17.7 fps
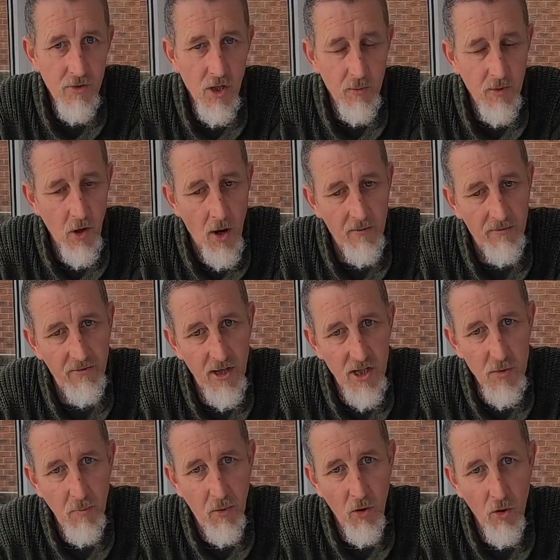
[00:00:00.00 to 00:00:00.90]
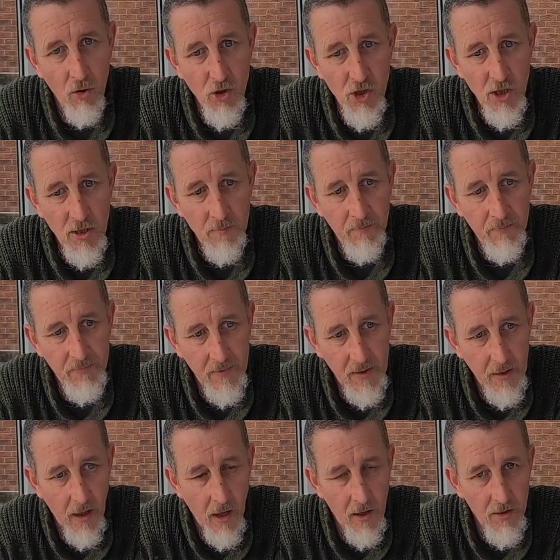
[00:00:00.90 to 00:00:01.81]
So we got a fresh portion
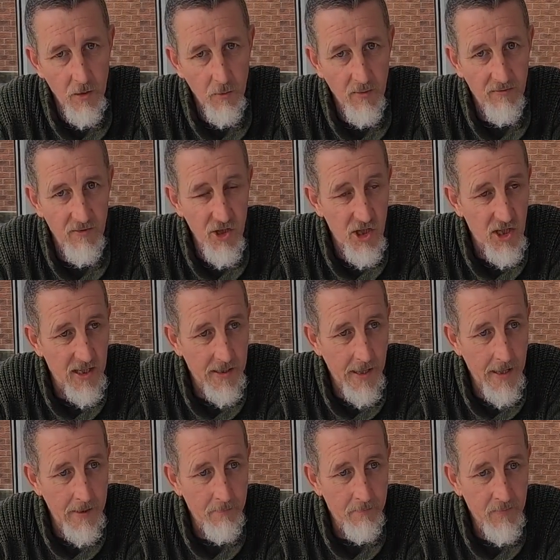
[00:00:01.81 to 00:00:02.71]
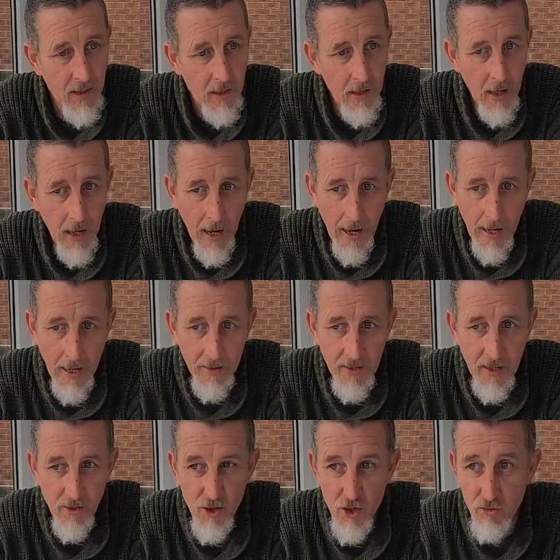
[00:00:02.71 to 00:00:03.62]
that we're fishing again,
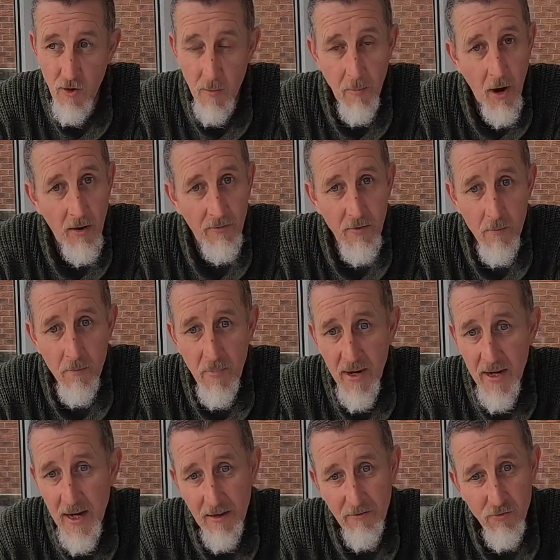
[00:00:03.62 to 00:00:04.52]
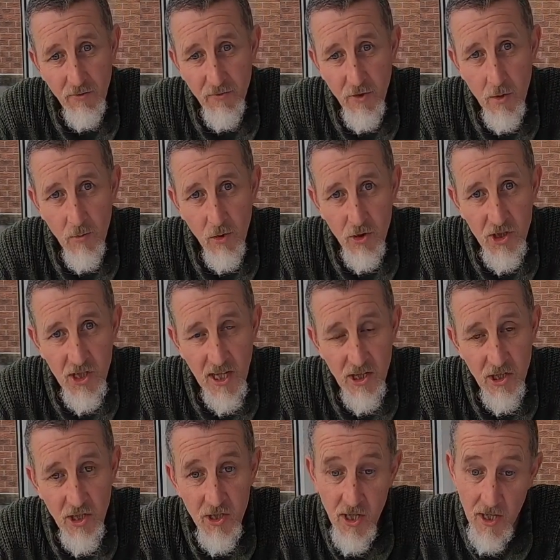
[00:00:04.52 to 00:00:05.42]
and then strip off and bin after a few more
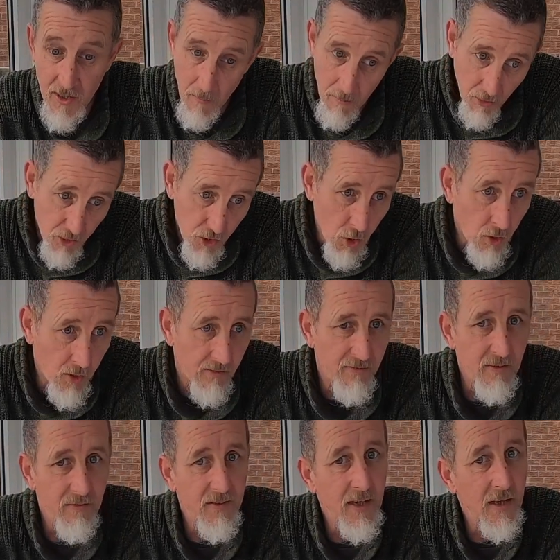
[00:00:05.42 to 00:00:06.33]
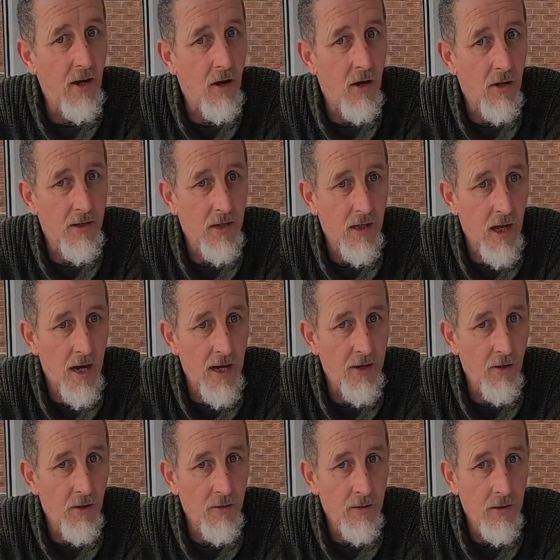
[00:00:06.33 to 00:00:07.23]
sessions, and then put the other 50-yard
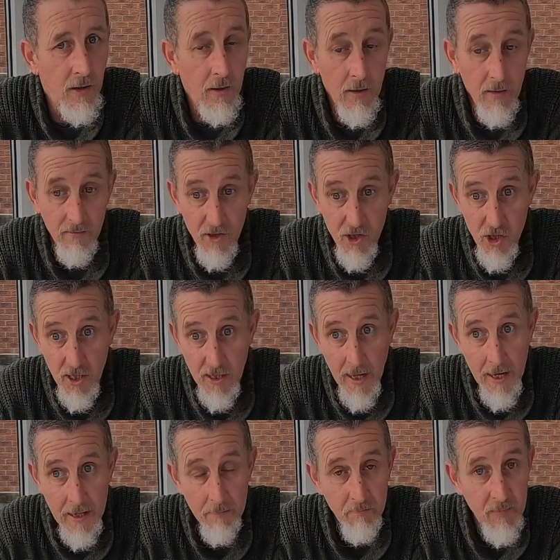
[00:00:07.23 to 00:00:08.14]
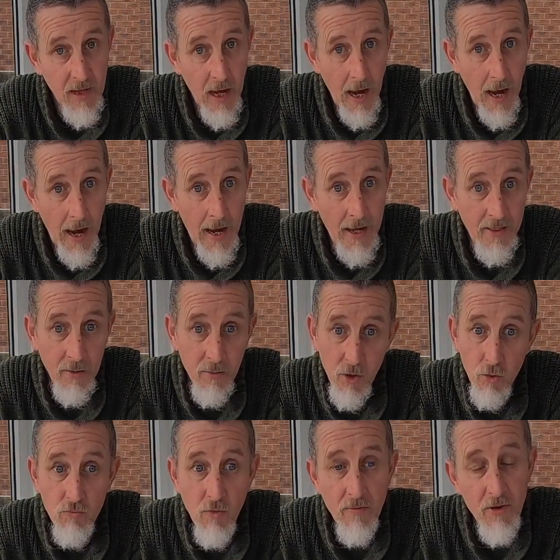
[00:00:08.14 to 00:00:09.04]
line on, fish again, and then
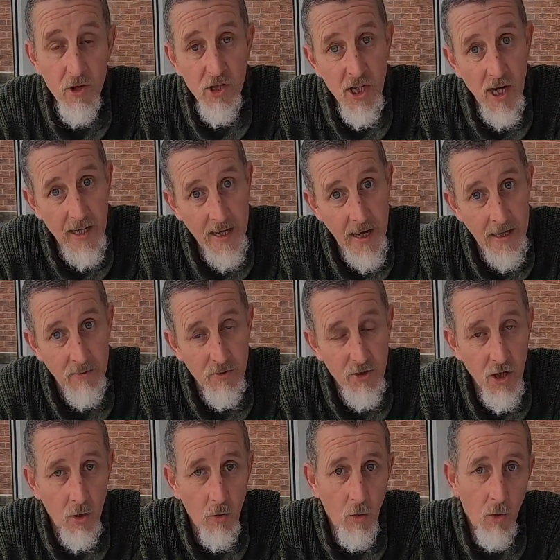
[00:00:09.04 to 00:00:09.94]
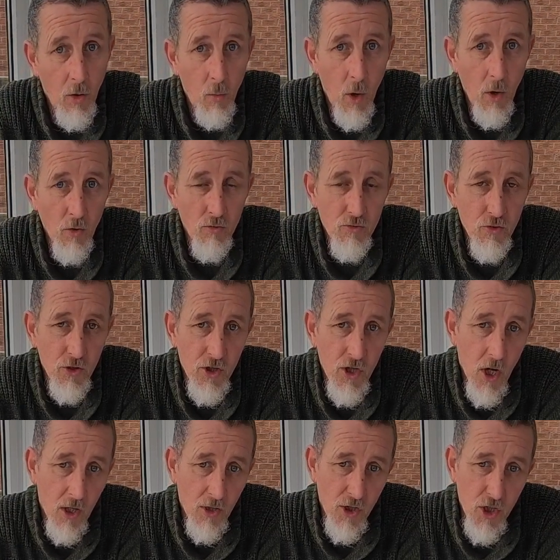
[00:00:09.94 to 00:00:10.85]
you could reverse it again. So a
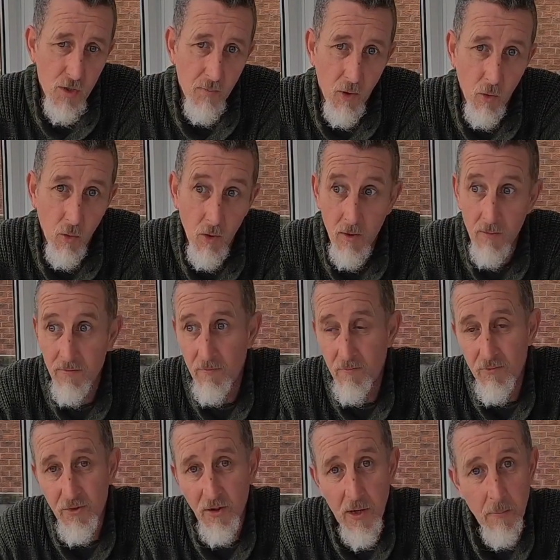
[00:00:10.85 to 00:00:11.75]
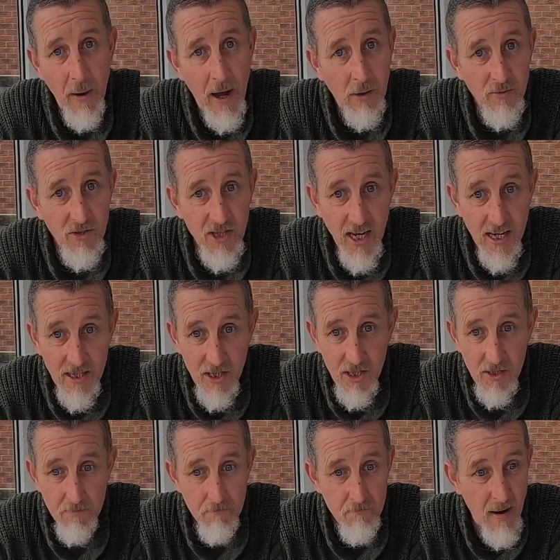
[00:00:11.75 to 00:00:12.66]
100-yard spool of 3-pound
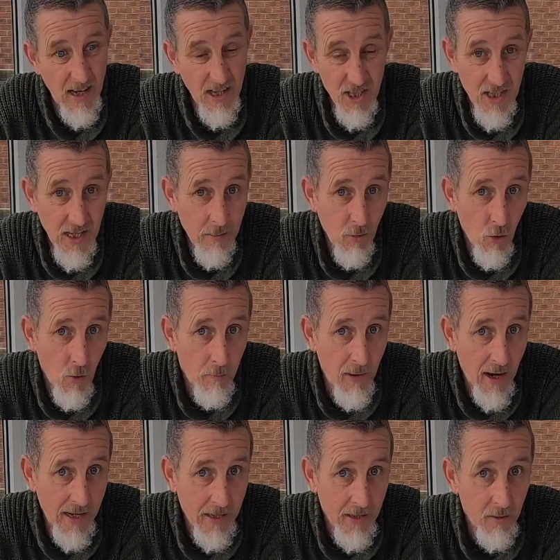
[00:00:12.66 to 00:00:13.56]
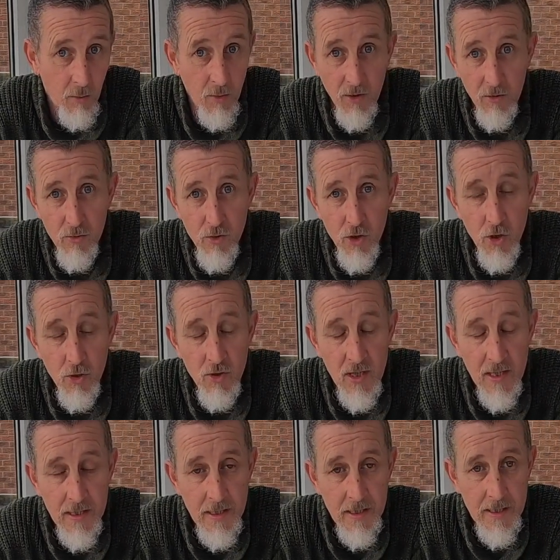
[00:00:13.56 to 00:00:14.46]
test Maxima or Bayo, what was
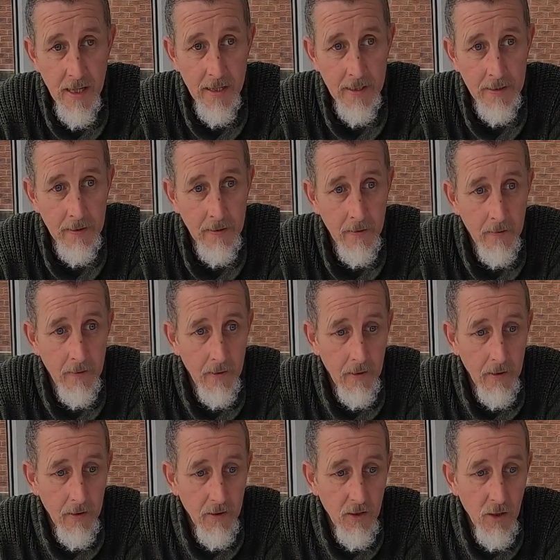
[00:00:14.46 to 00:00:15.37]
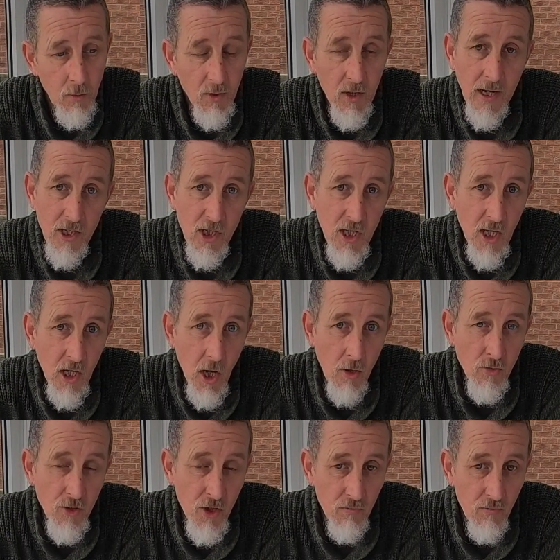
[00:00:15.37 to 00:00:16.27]
using in the day, you would actually
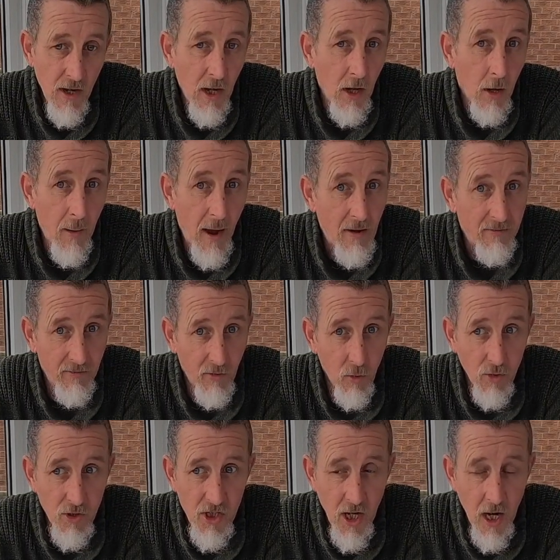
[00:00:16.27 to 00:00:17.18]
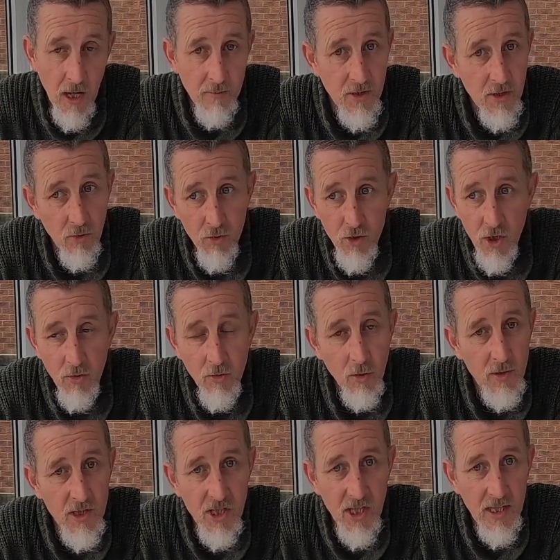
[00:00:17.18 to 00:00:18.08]
load your reel about 4 times and it would do
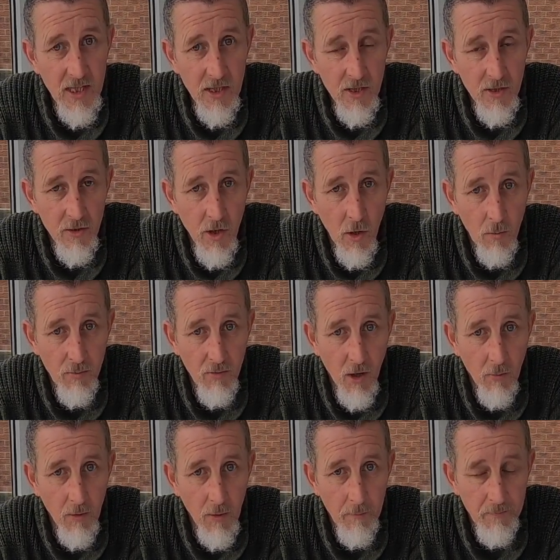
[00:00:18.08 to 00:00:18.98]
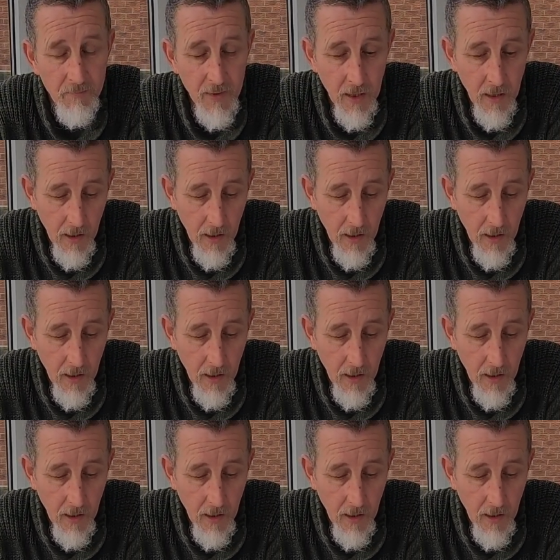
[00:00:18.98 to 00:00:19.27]
you a season, no problem.